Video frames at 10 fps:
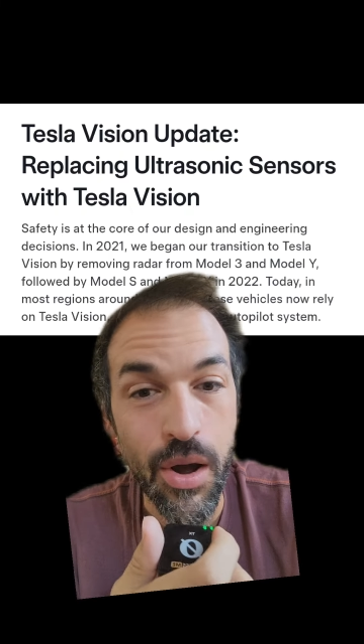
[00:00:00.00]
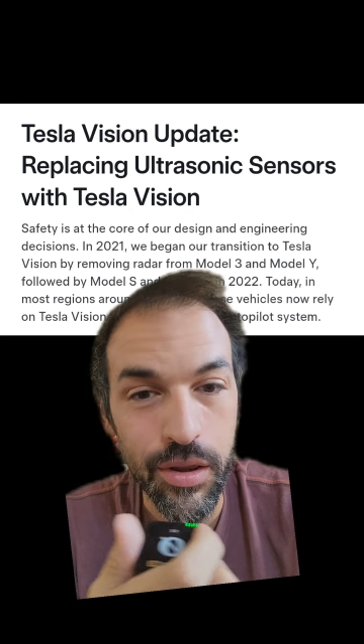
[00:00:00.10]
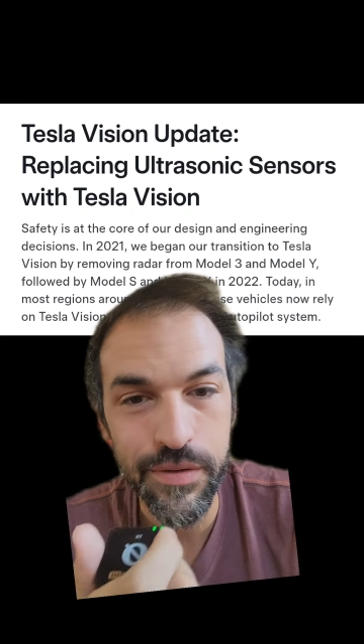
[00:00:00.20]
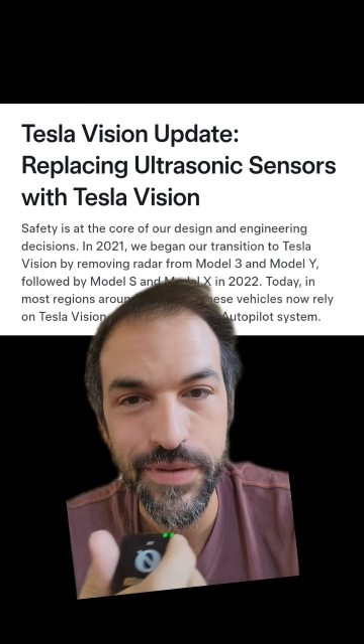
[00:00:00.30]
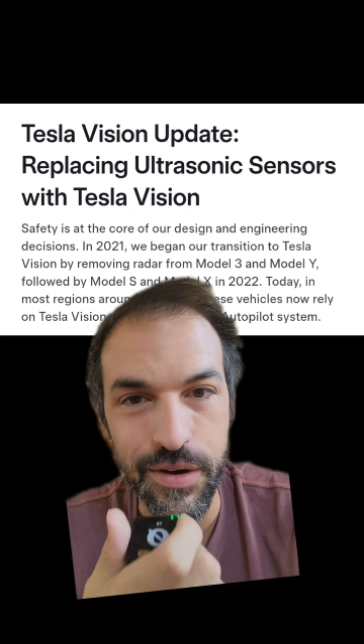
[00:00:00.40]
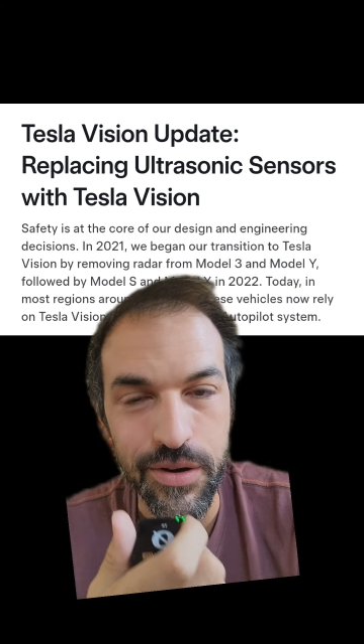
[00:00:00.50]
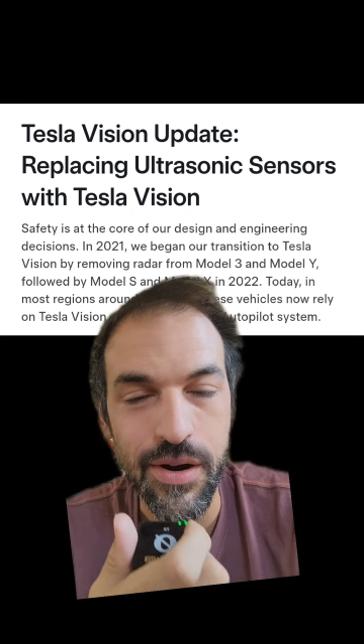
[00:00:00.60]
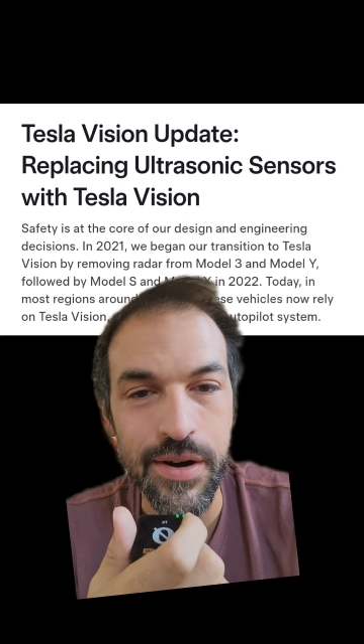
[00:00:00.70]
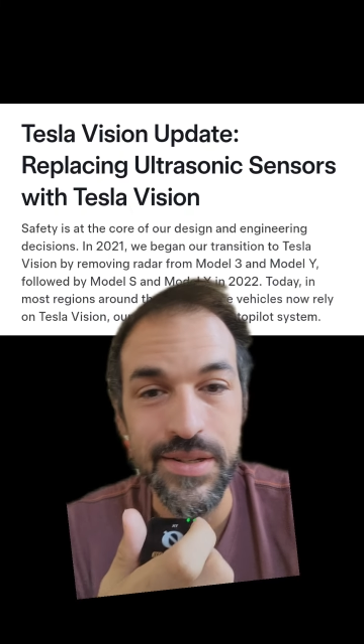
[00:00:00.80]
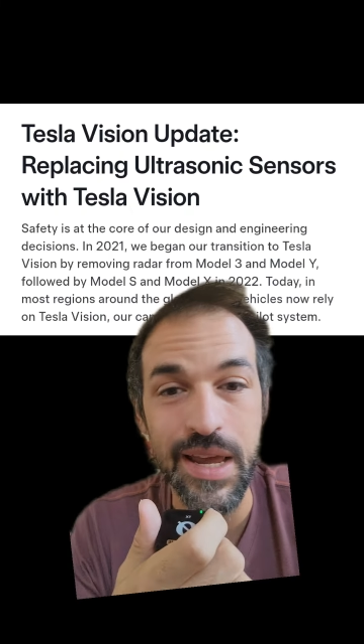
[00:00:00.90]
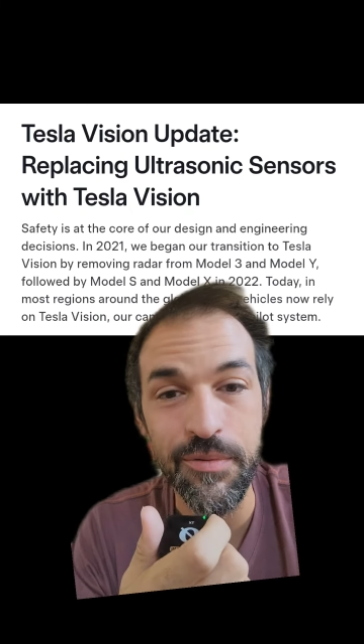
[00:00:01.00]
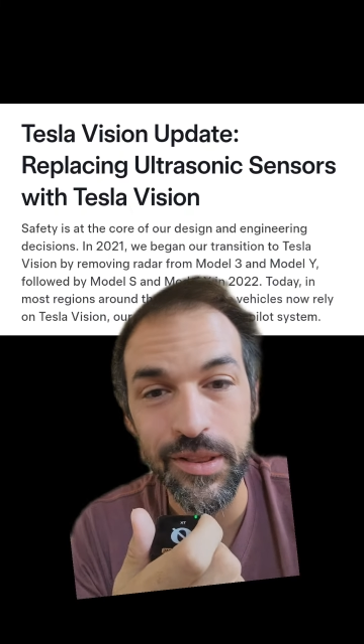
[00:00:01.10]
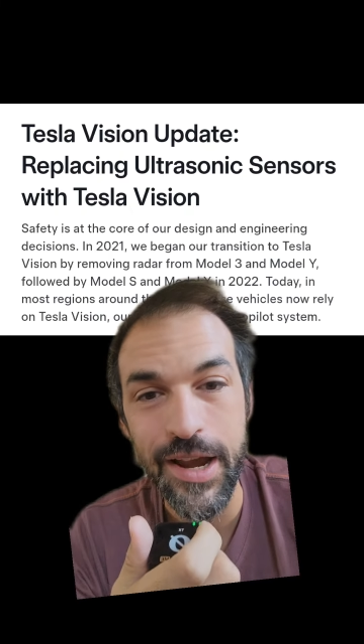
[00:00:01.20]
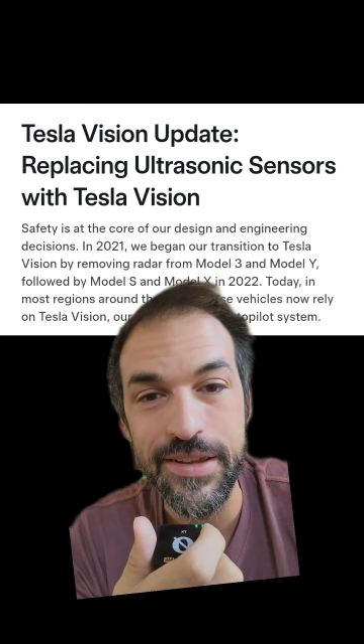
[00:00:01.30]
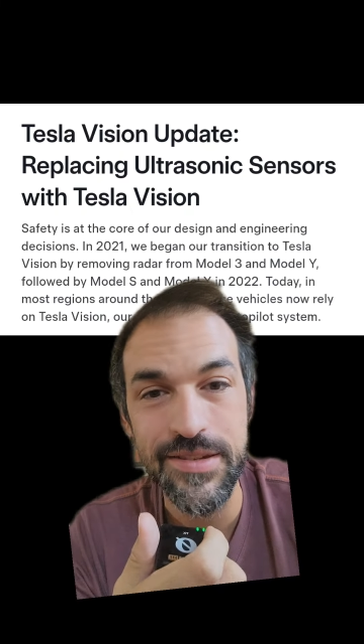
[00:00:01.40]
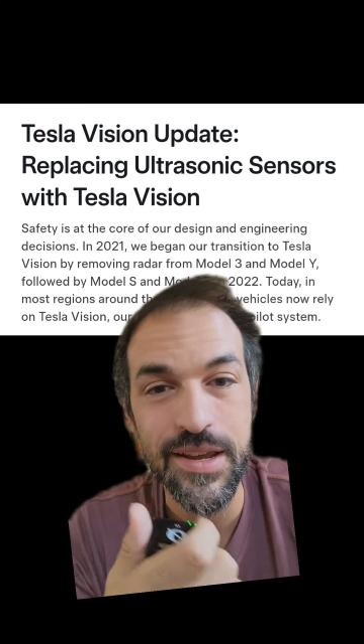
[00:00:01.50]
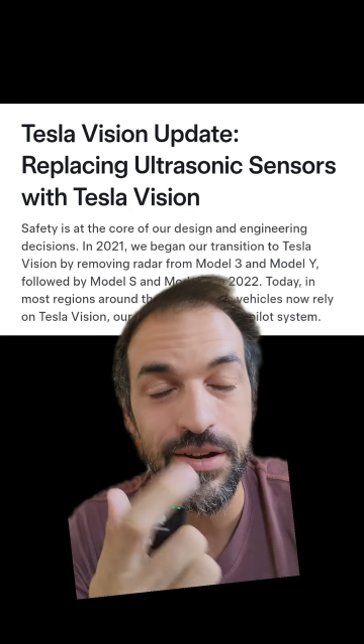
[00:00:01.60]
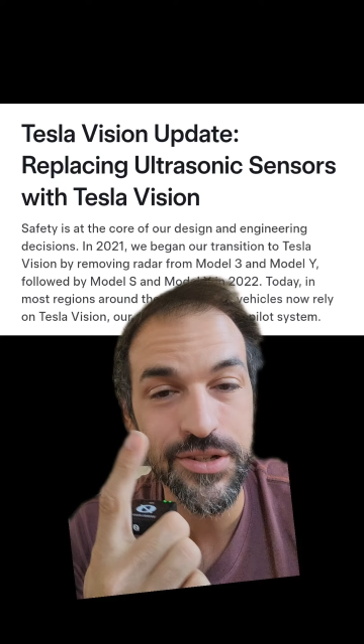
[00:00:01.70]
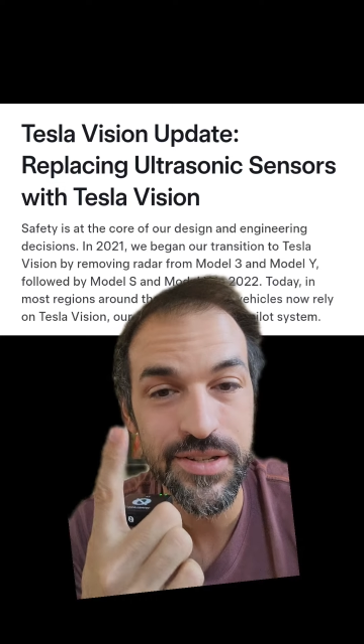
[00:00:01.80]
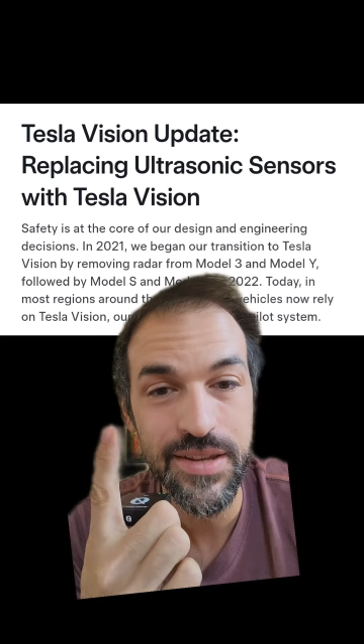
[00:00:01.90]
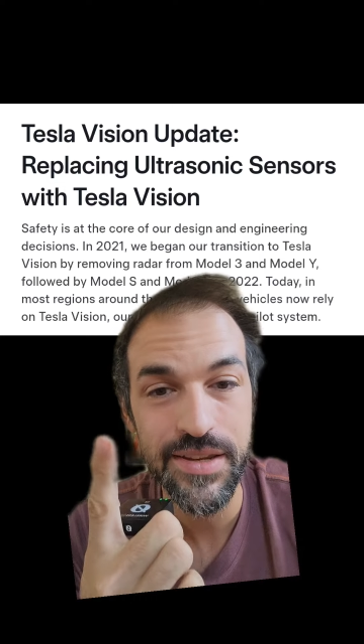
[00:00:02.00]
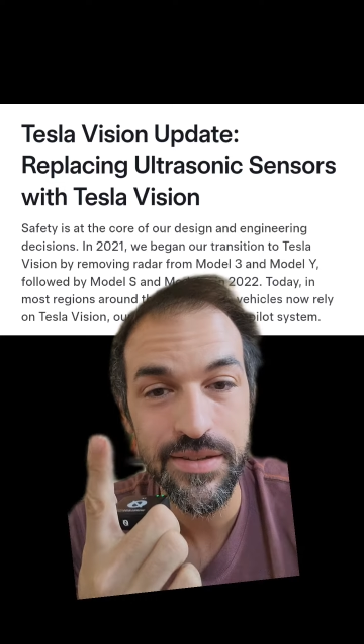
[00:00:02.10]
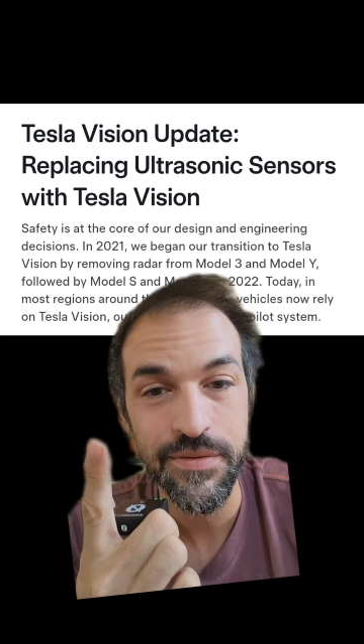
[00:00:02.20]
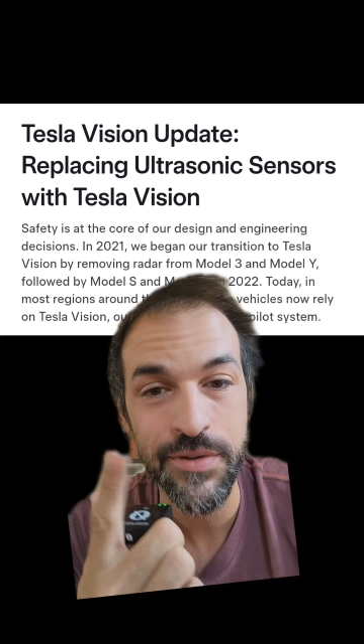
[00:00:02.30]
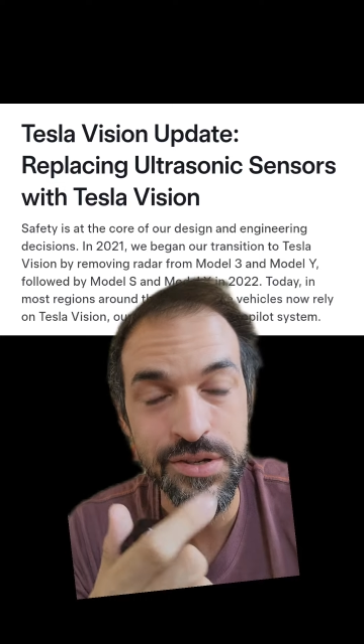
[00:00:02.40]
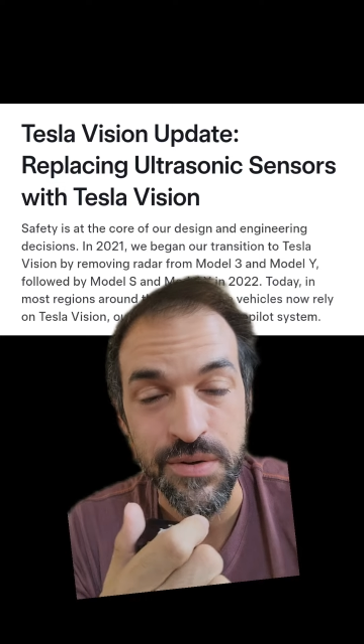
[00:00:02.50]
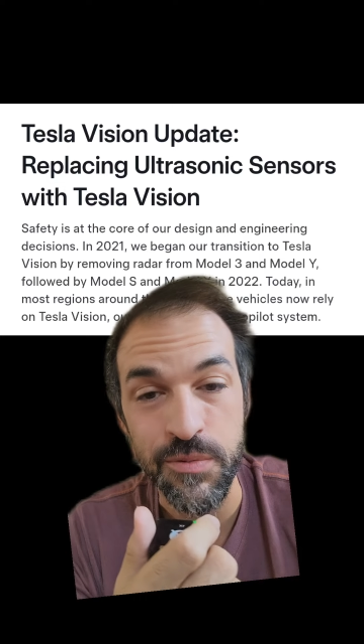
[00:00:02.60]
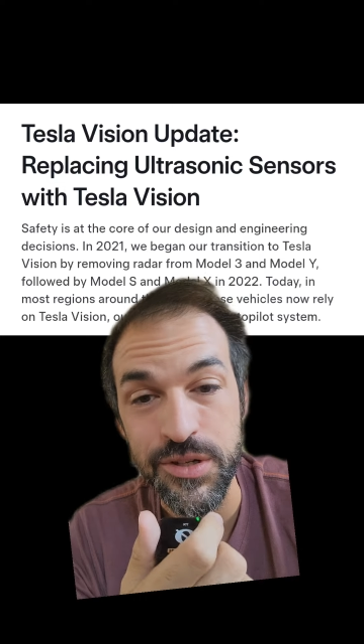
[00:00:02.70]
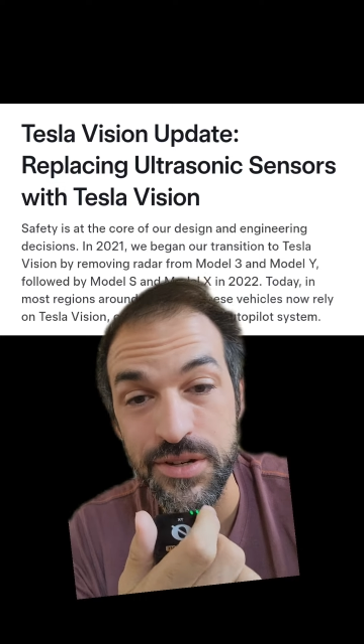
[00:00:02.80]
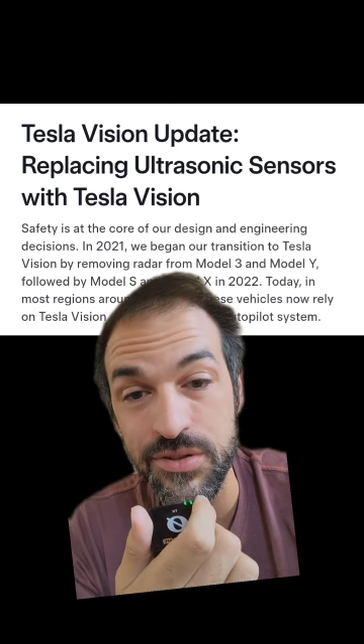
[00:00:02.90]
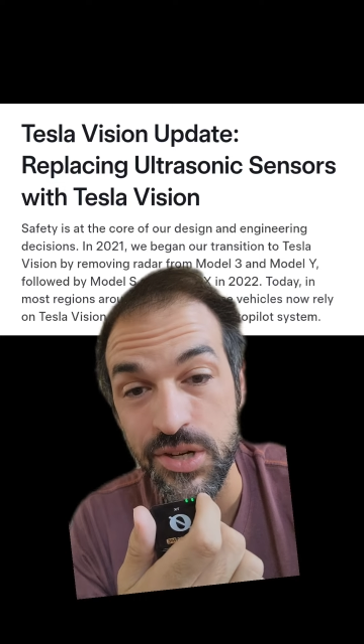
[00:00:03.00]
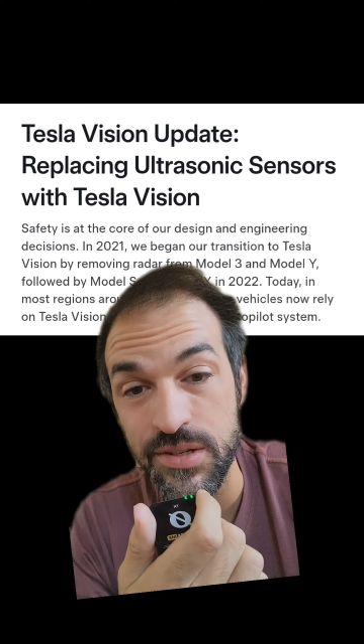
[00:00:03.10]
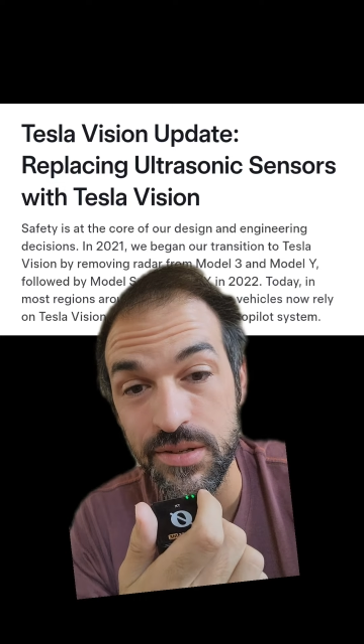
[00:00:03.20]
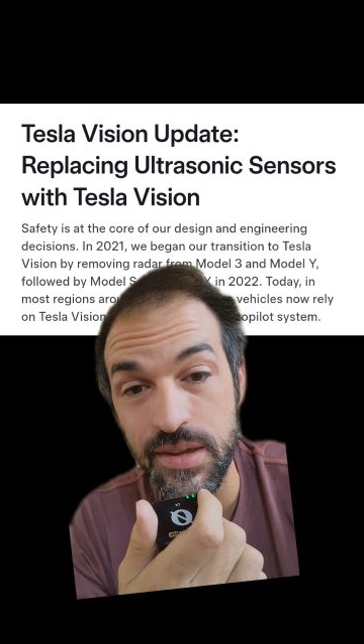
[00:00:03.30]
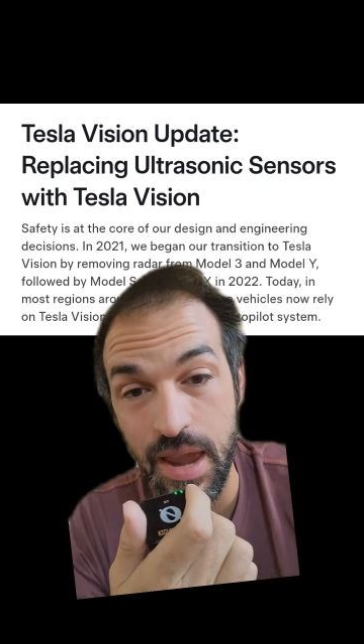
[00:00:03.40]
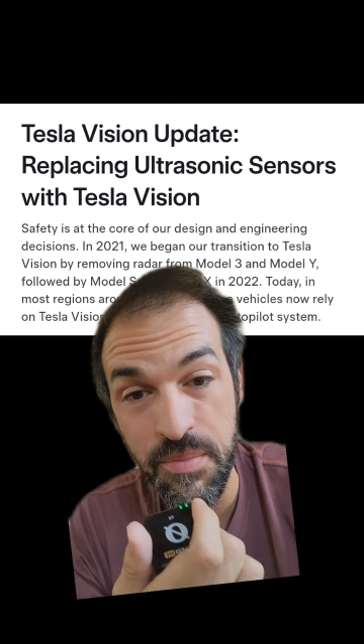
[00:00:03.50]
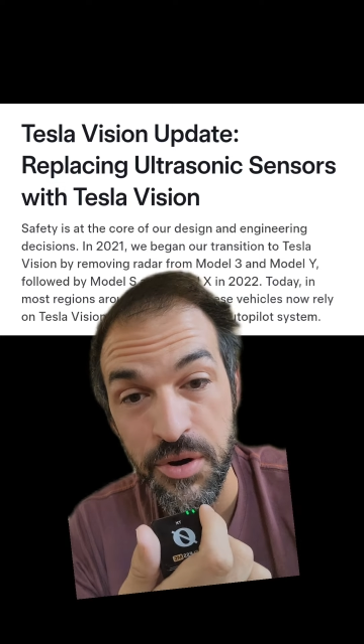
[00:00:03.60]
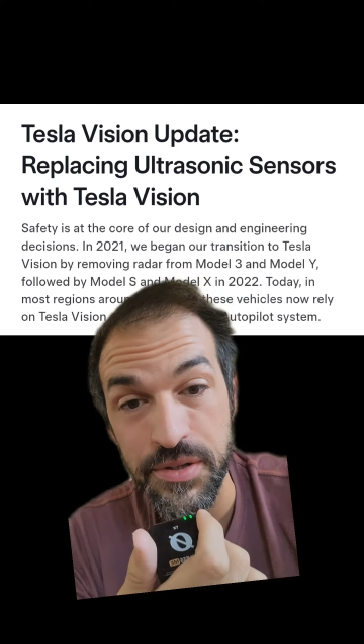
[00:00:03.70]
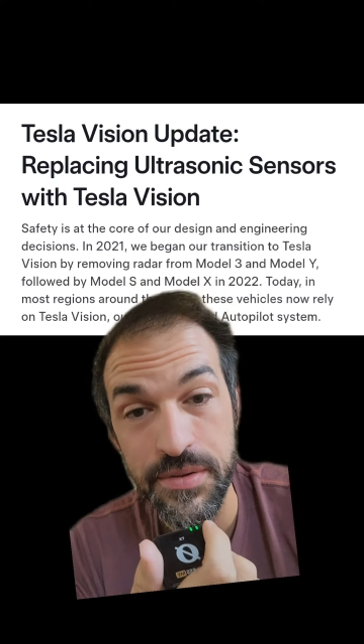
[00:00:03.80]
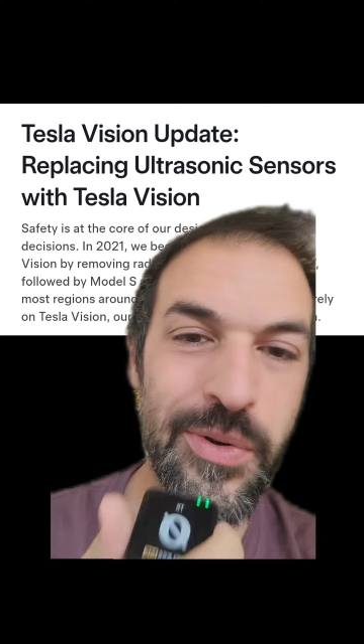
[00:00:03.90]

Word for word: all of of their cars and rely instead on just Tesla Vision, which is just cameras.